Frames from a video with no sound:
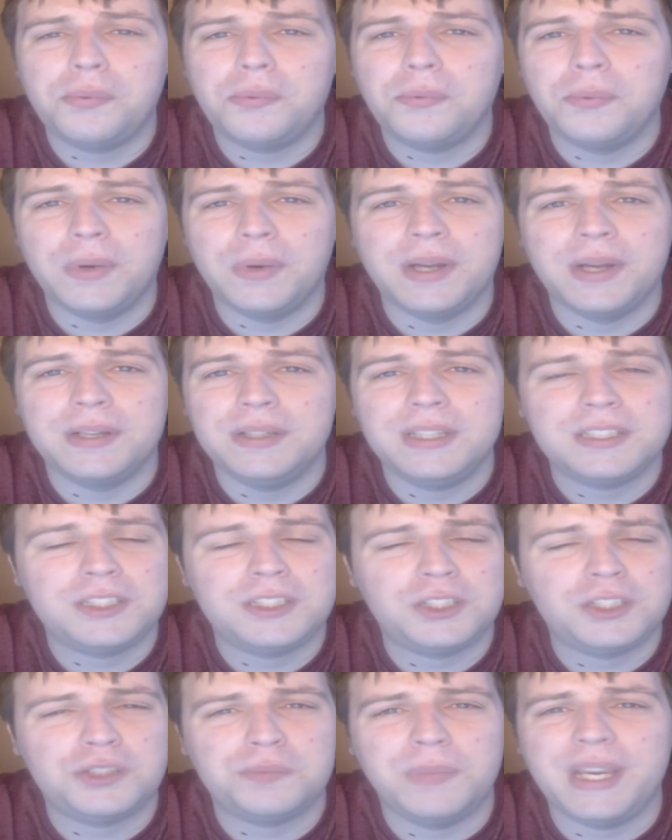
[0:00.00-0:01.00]
with
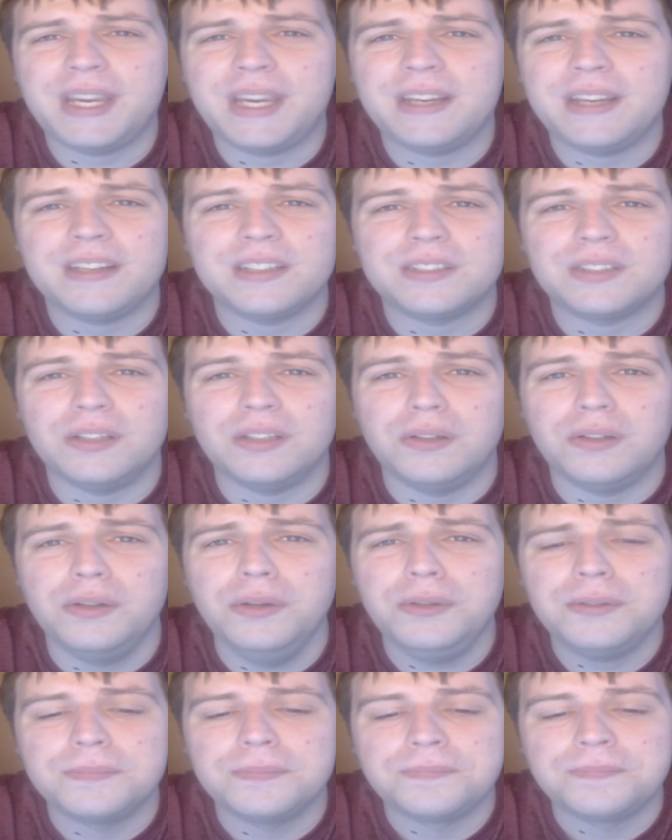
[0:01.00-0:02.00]
it's making a
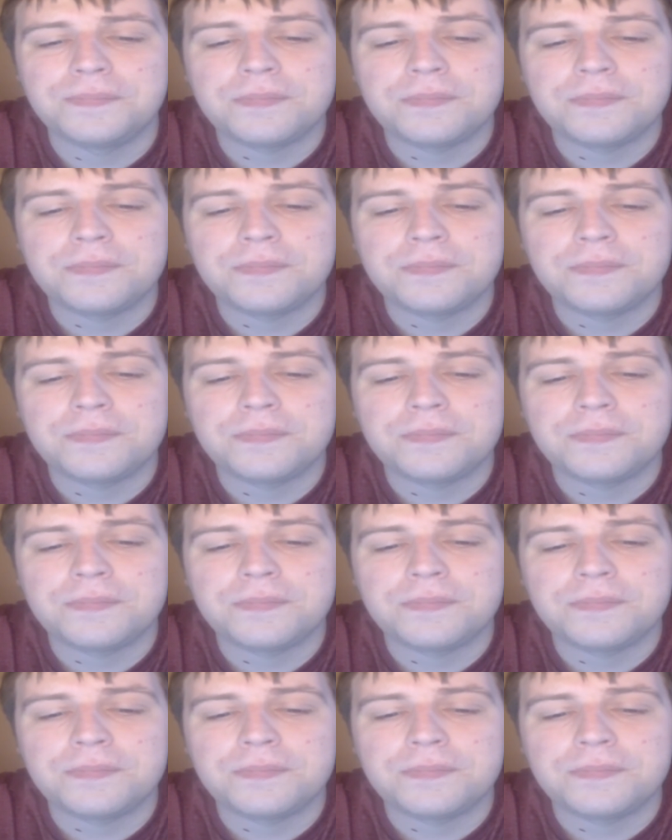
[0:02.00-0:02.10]
salute.